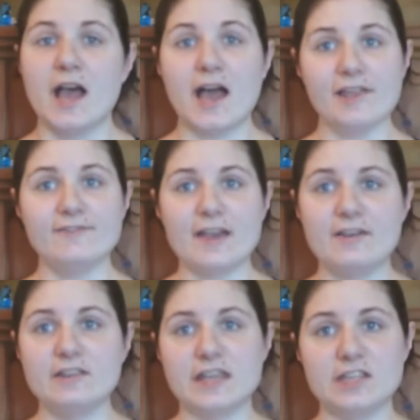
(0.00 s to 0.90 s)
I
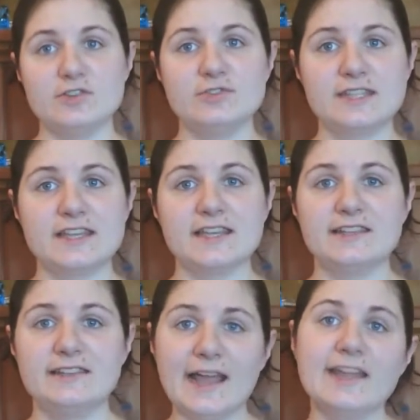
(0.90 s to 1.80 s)
found that using
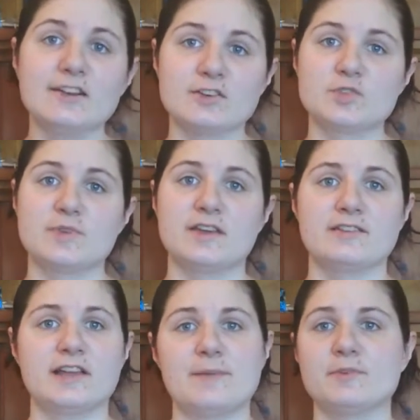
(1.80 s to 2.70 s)
liners with our
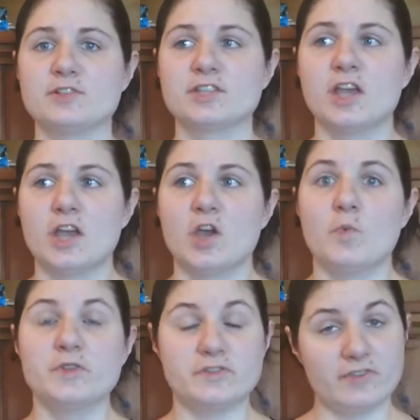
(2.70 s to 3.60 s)
diapers
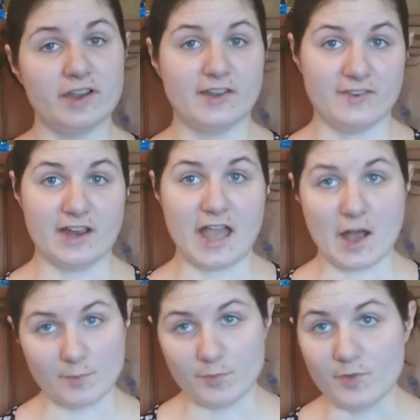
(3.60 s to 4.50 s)
was very very
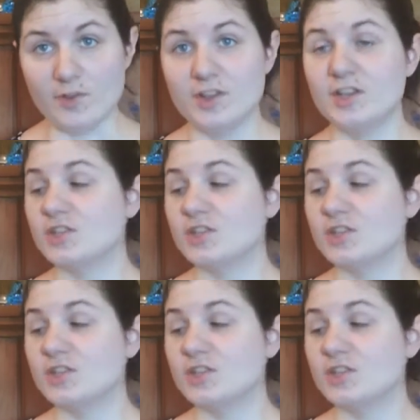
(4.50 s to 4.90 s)
helpful.